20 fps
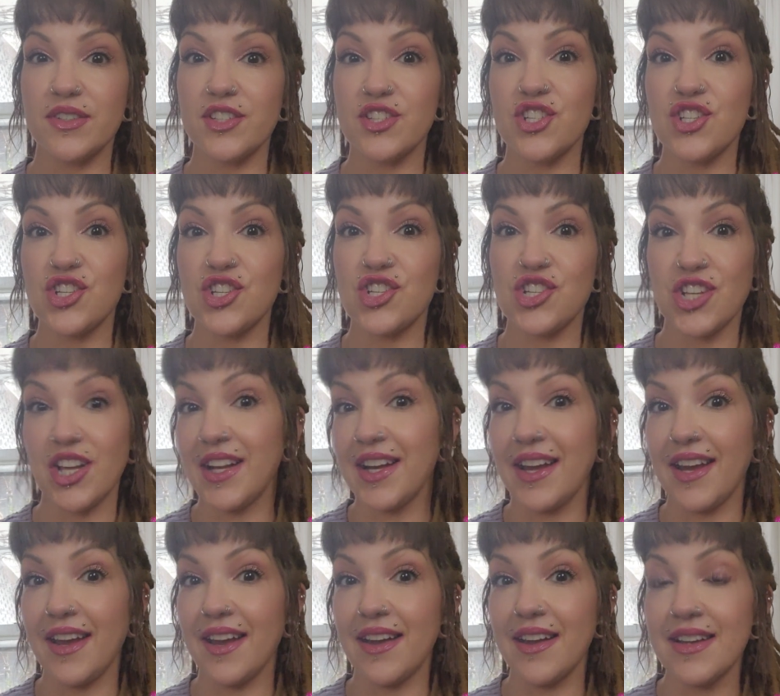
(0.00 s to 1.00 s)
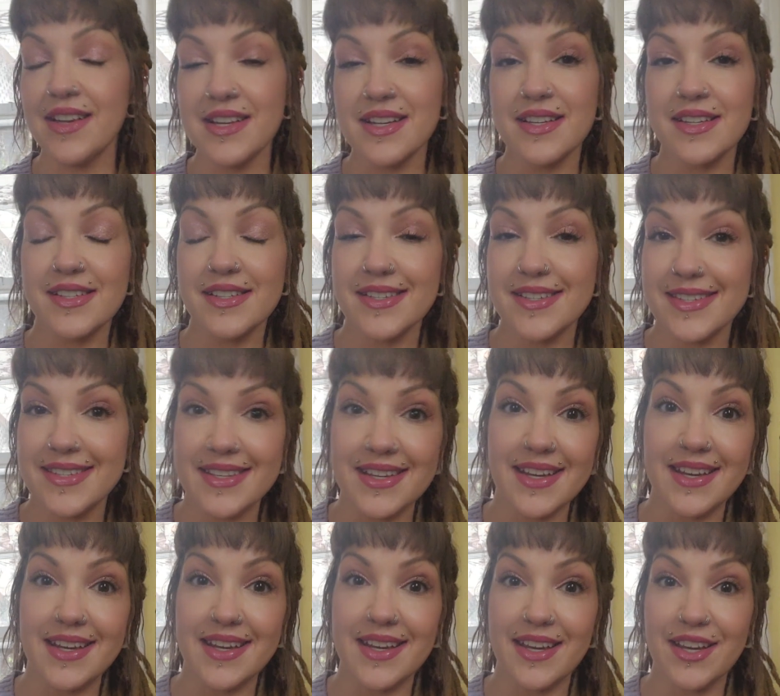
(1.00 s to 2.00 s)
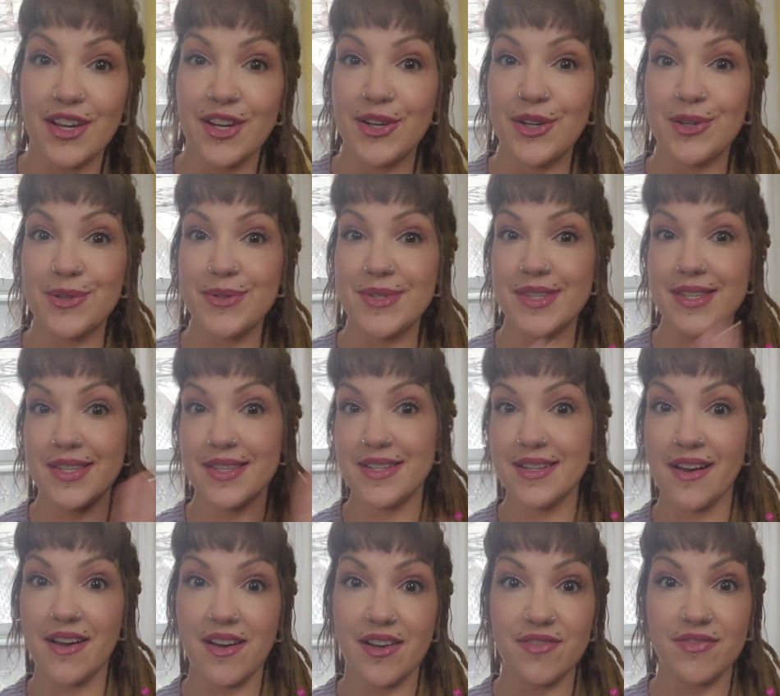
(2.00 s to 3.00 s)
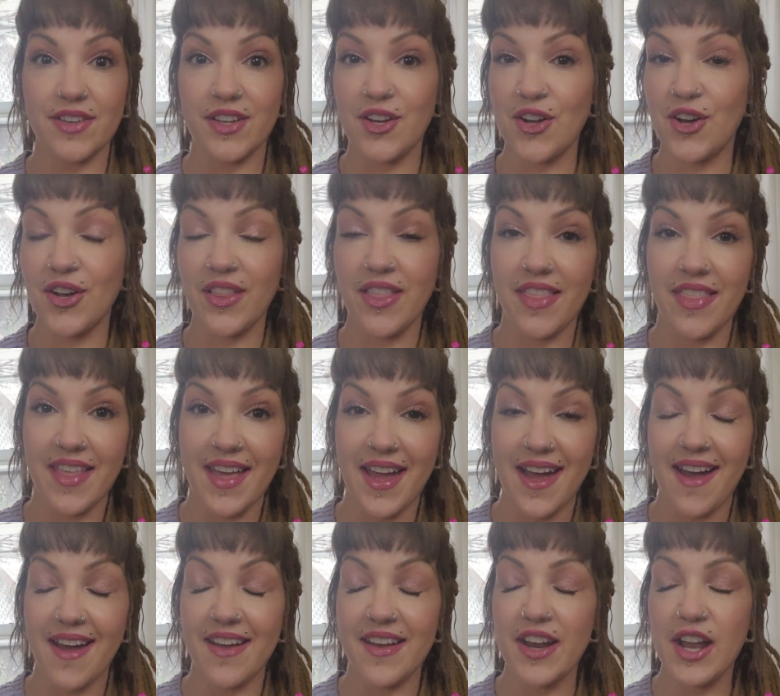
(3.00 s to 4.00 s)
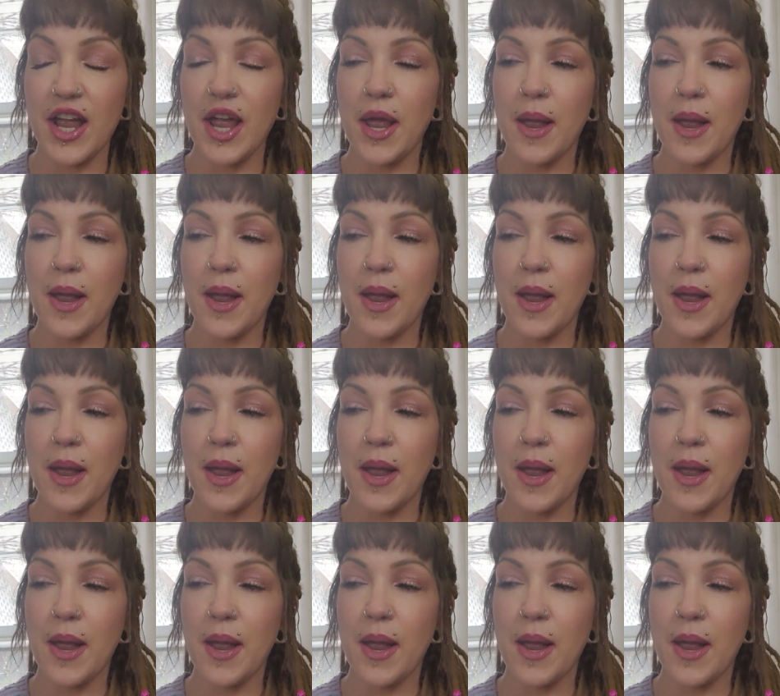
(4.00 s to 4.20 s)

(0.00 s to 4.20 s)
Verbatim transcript: shitty CEO stuff and all of that.